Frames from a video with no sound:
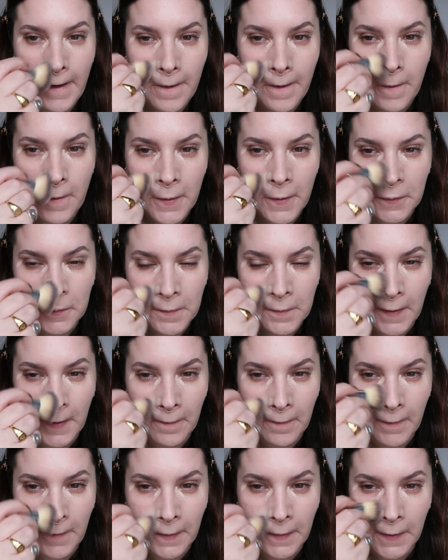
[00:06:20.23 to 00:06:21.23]
always find
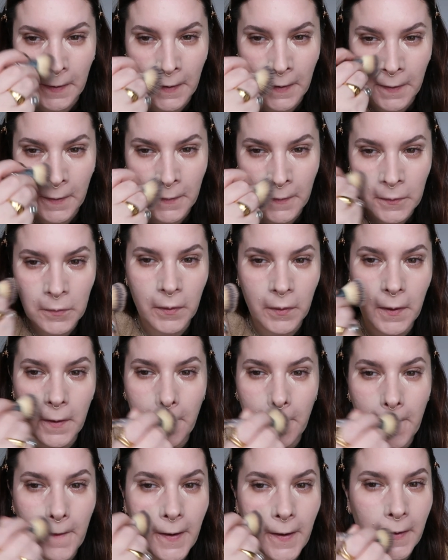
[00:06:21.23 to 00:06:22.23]
around the nose we
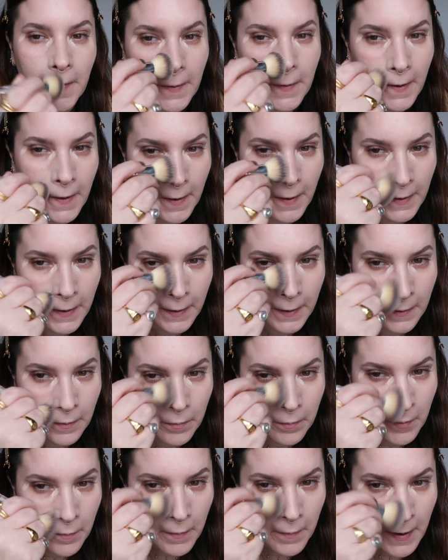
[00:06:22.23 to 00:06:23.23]
always are a little
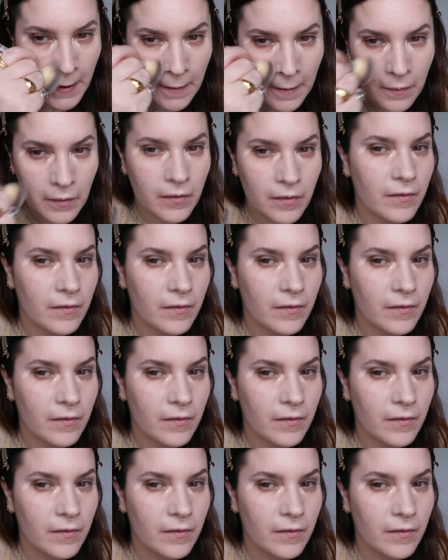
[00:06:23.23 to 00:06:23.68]
bit red.